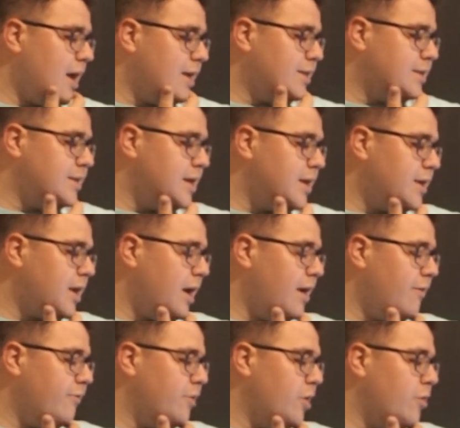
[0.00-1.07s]
I did kind
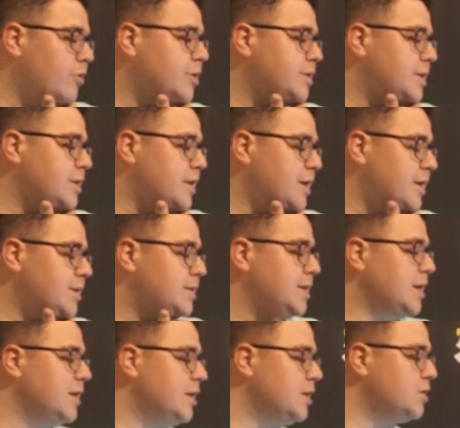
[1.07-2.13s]
of notice in this
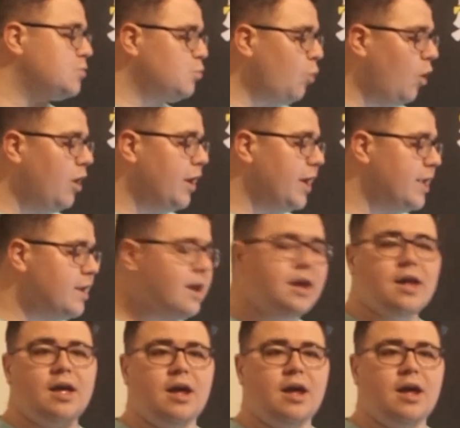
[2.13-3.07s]
is one,